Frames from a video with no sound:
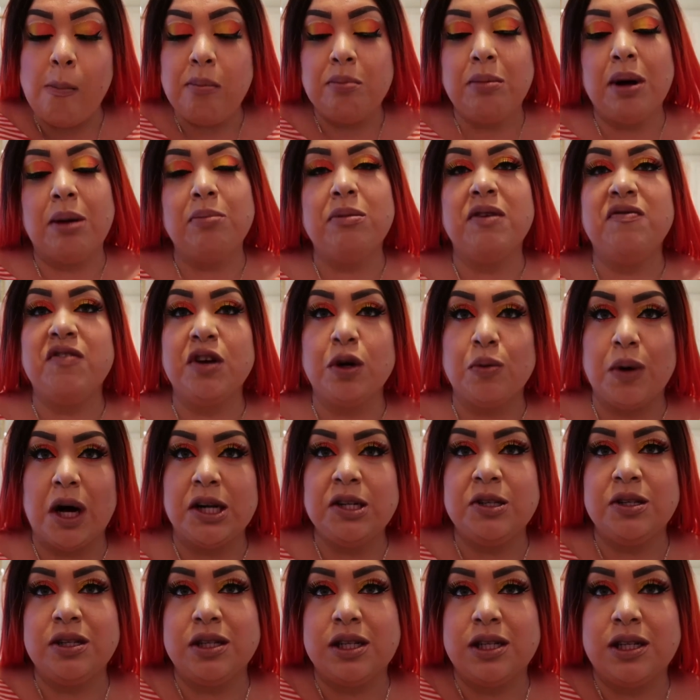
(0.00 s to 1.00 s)
Mom, if you're
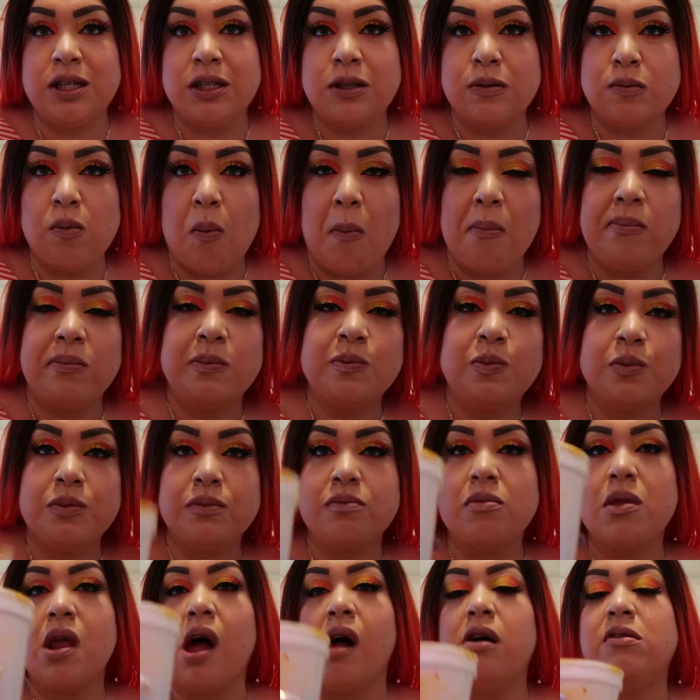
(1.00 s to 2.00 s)
watching this,
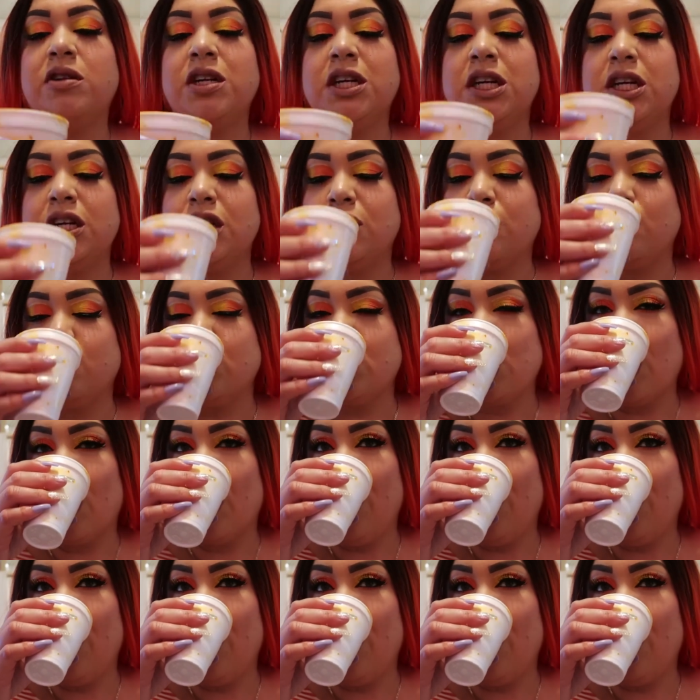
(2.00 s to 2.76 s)
I'll take you.